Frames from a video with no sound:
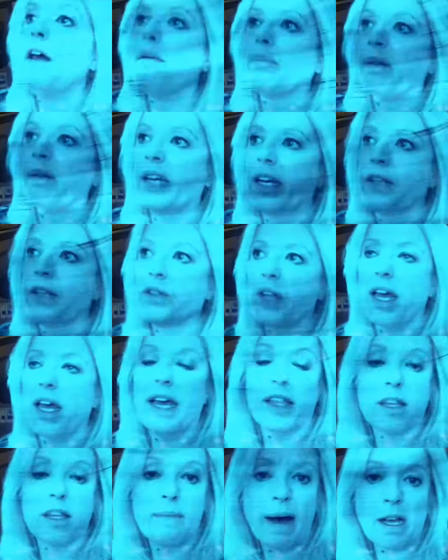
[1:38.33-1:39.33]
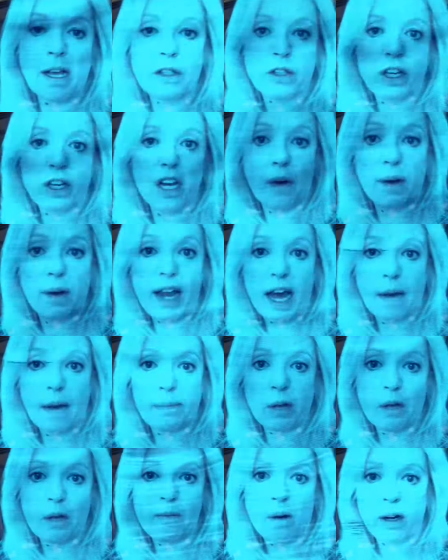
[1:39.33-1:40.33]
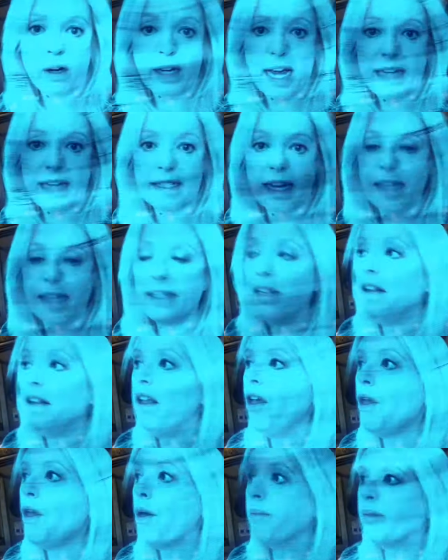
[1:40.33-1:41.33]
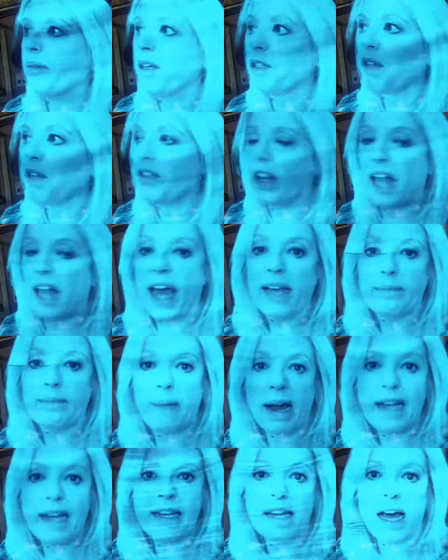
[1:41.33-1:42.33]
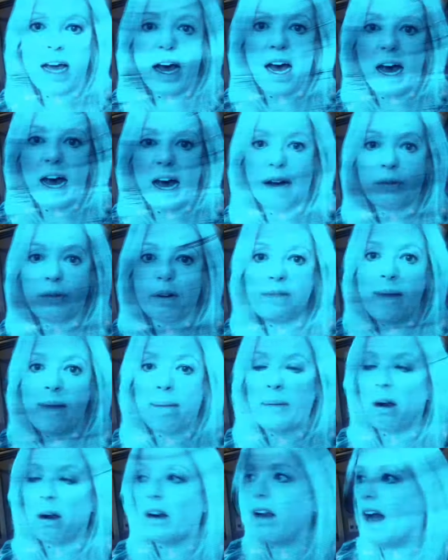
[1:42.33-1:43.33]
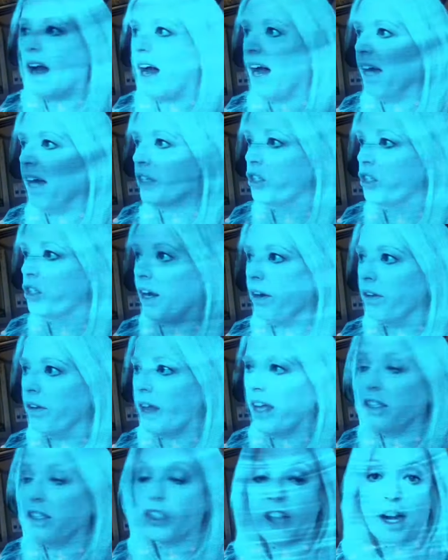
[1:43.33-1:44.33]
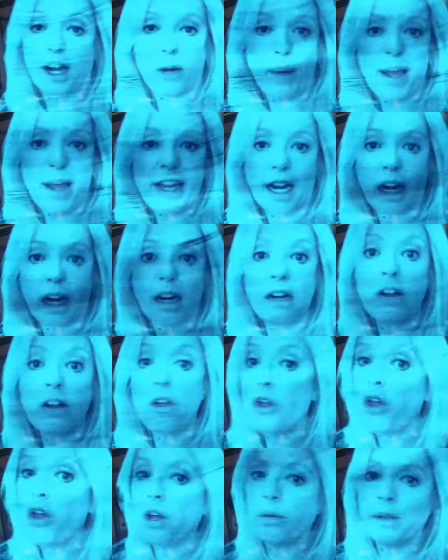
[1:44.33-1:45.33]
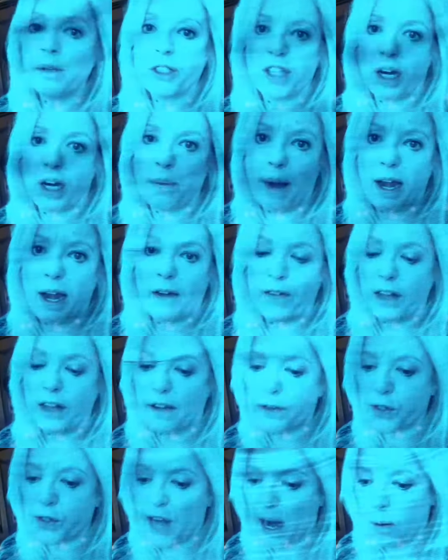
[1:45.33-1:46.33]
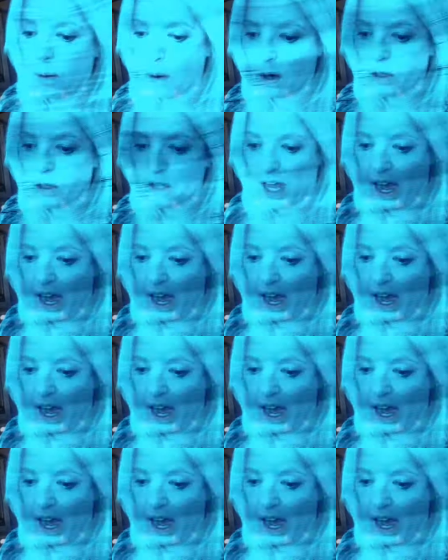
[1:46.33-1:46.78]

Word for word: Please hit the bell so you know when I upload more content. Please hit the like button. Uh, remember, uh, share, uh, share away here. We share away here full of Star Wars.